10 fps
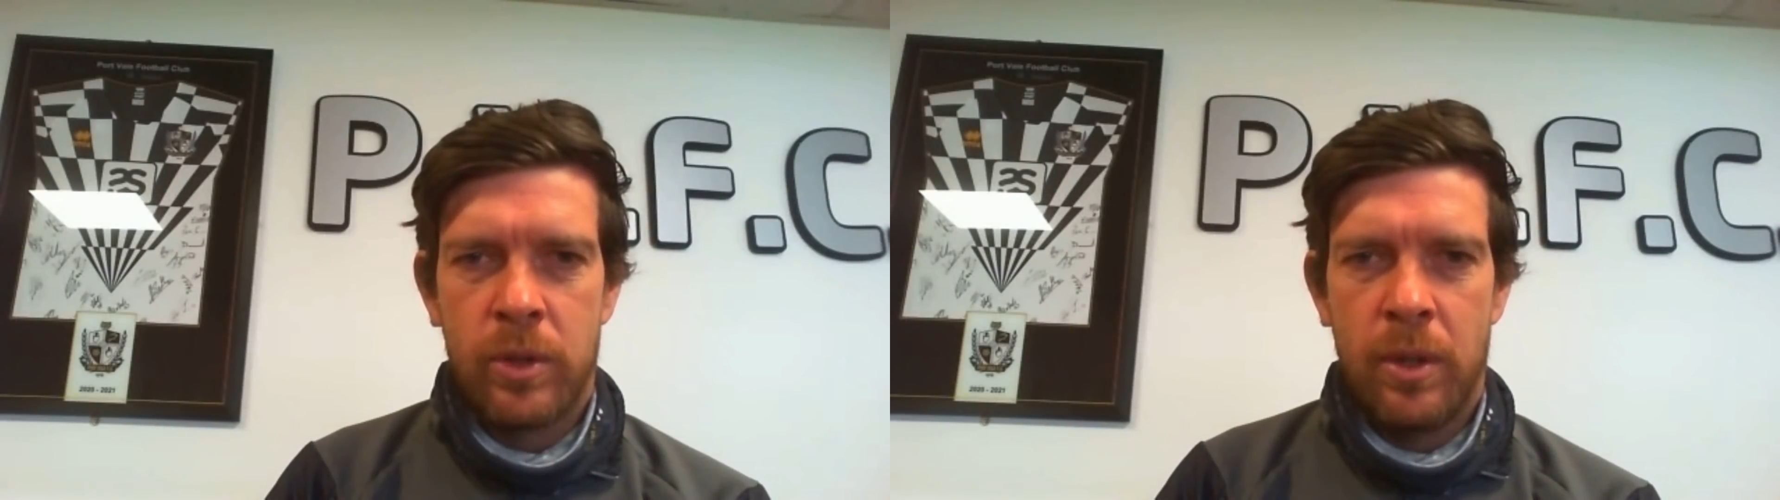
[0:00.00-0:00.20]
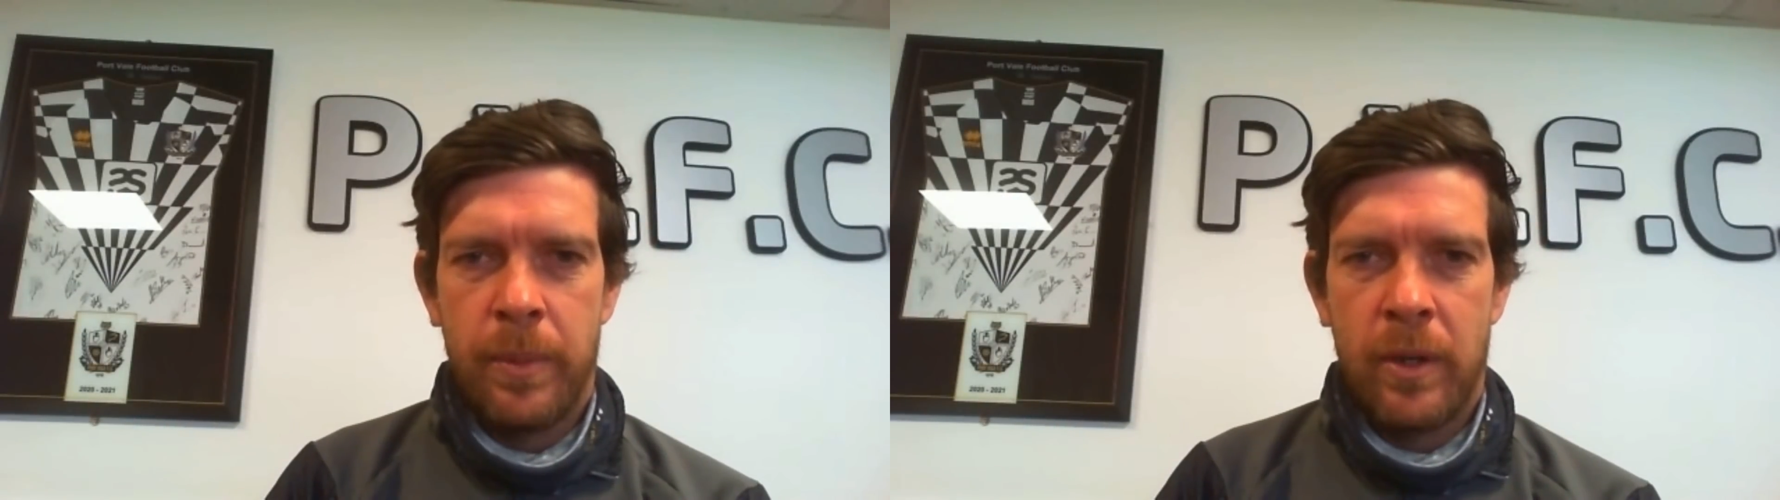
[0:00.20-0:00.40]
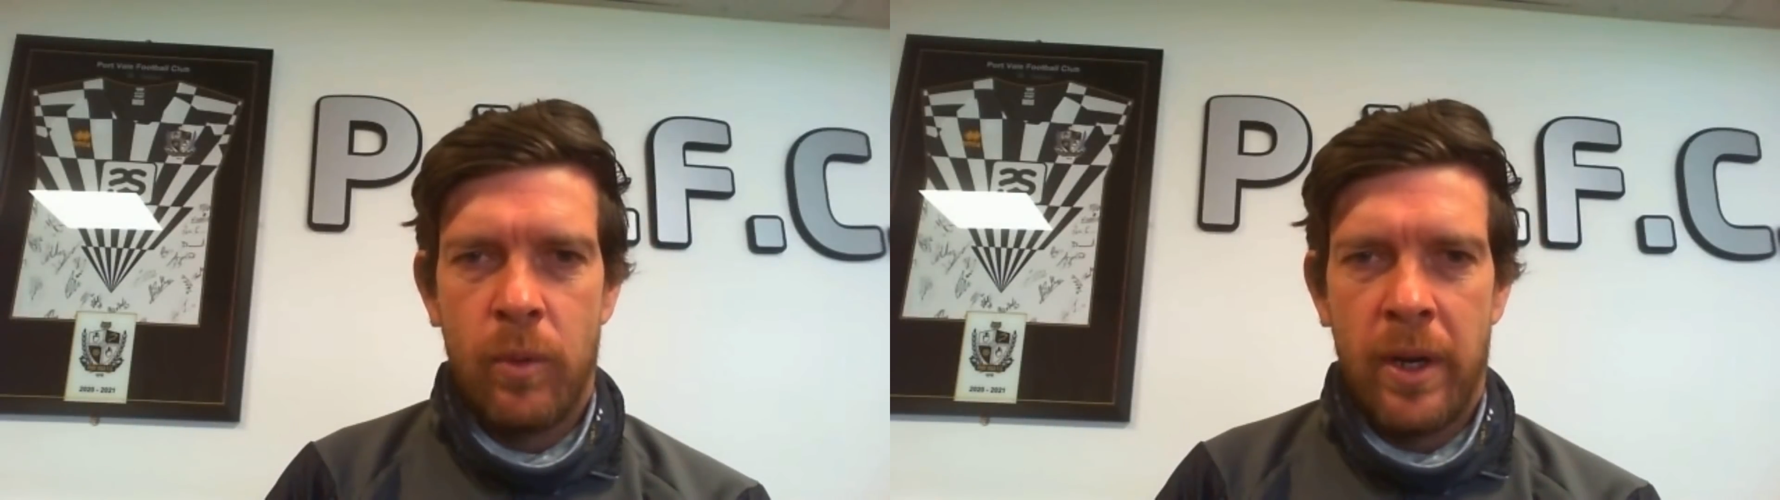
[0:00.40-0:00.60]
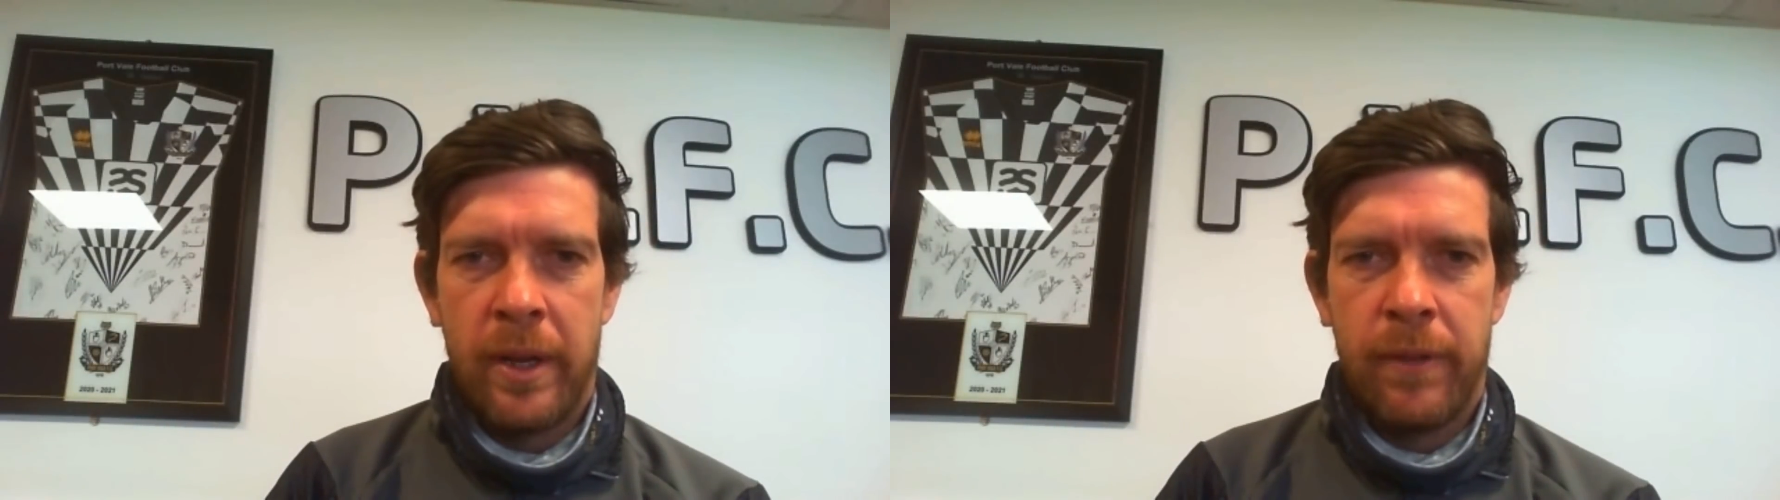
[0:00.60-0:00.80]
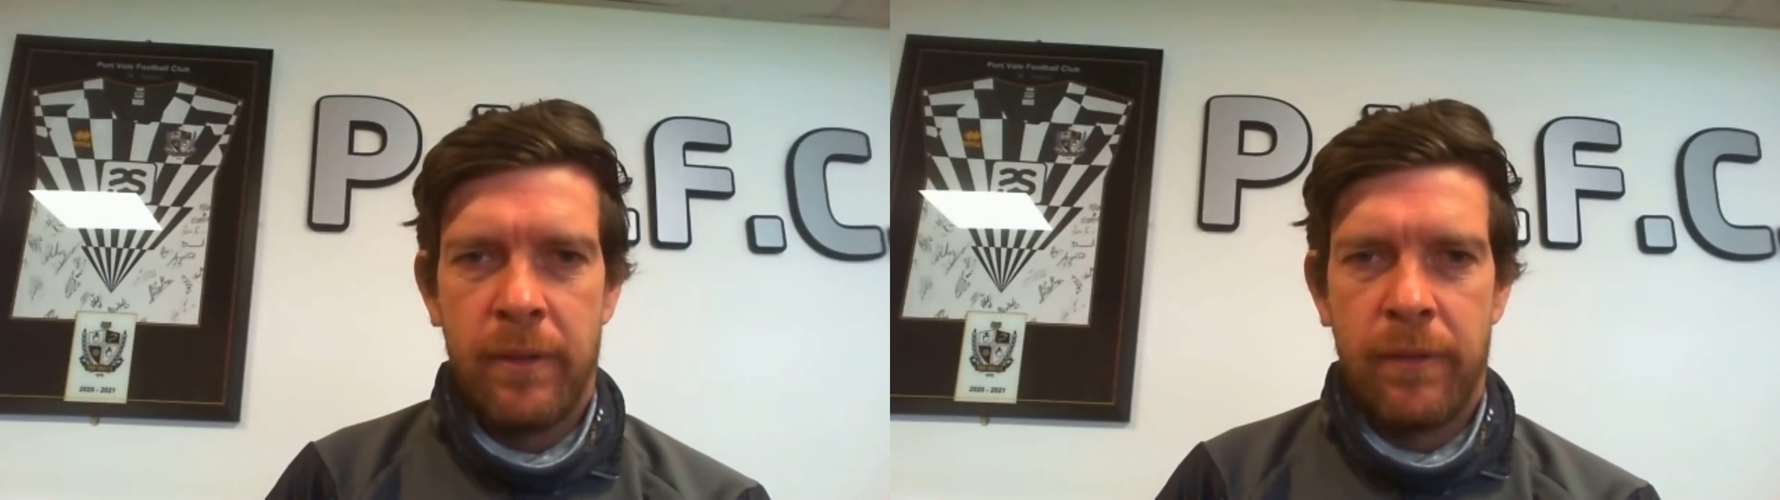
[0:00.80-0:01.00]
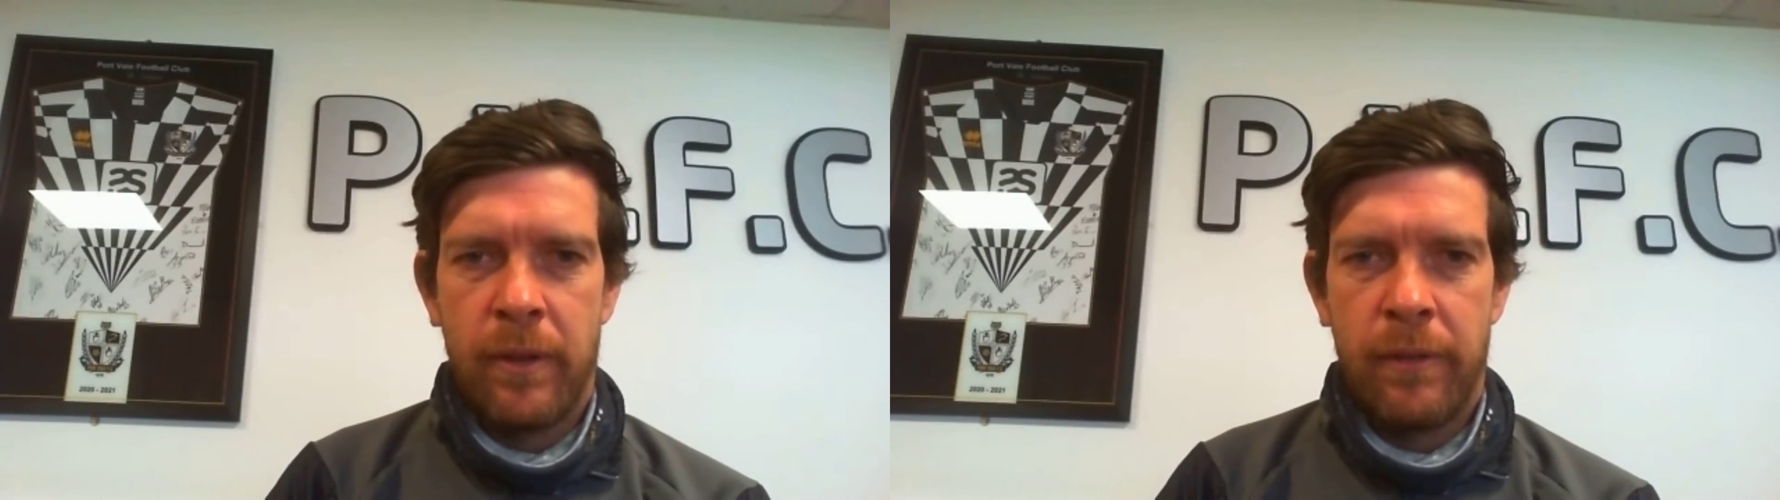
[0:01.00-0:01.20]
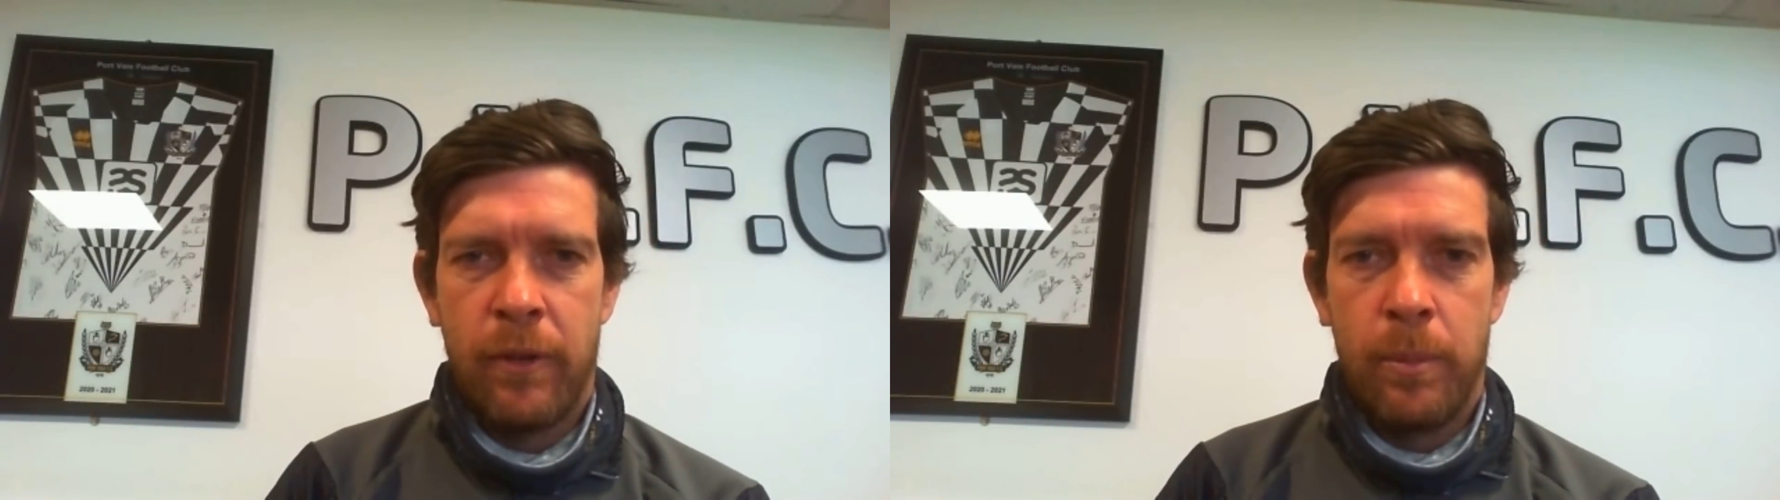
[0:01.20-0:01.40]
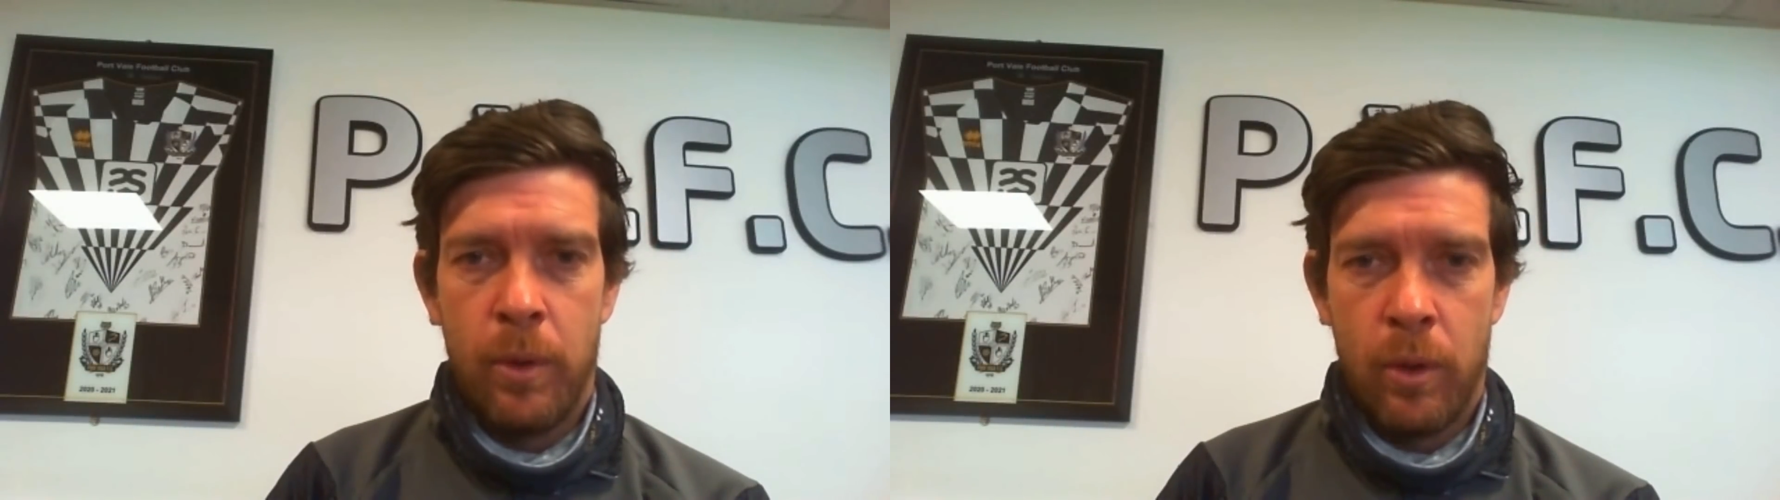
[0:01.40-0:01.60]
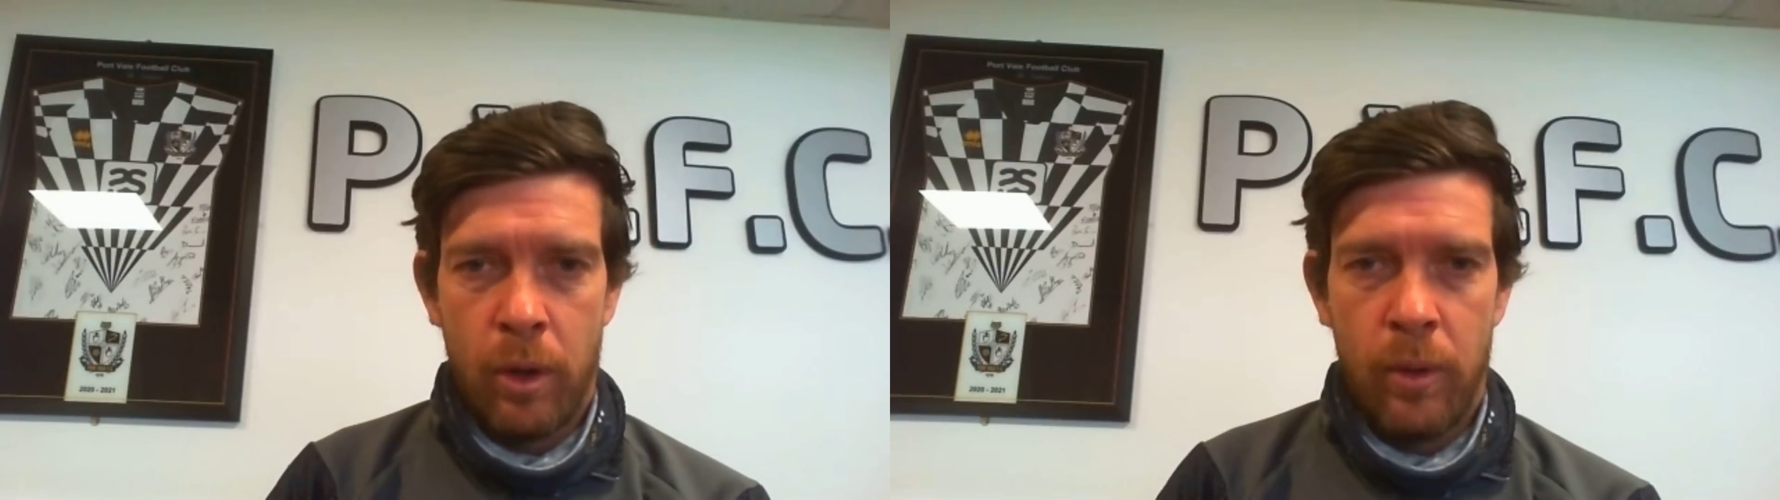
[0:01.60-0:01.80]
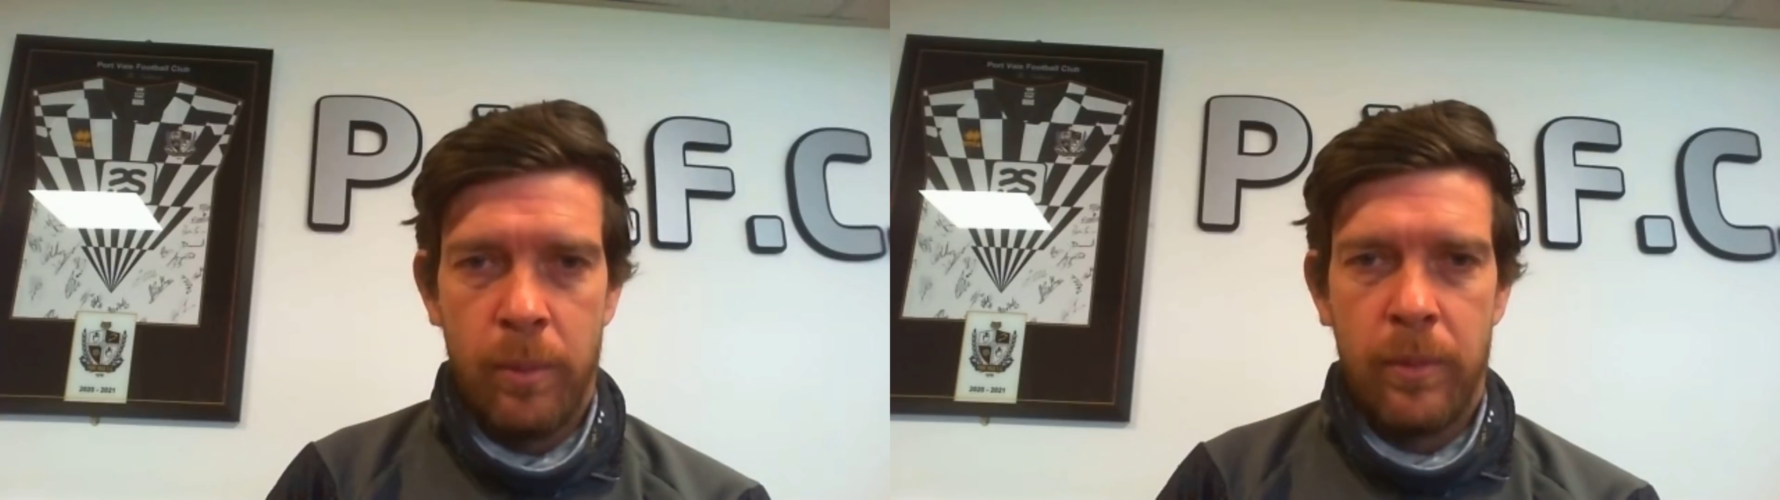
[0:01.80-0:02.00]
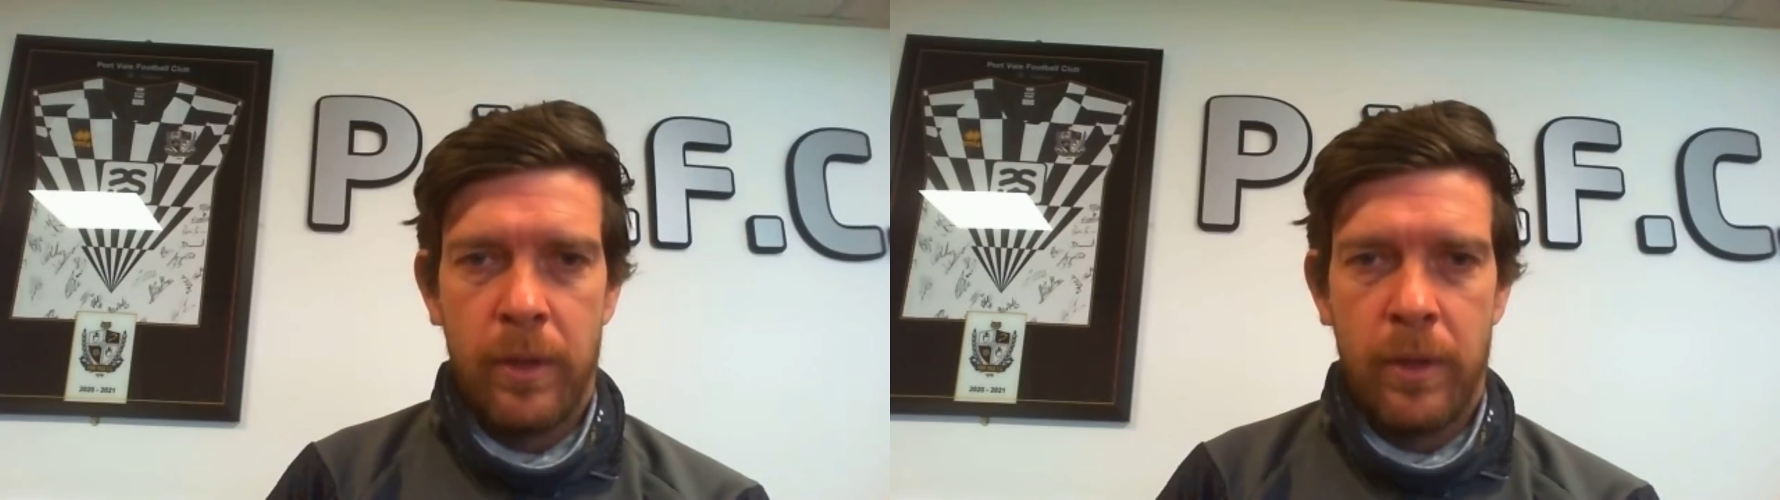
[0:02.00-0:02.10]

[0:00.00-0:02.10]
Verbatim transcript: was going to be the right fit for the football club.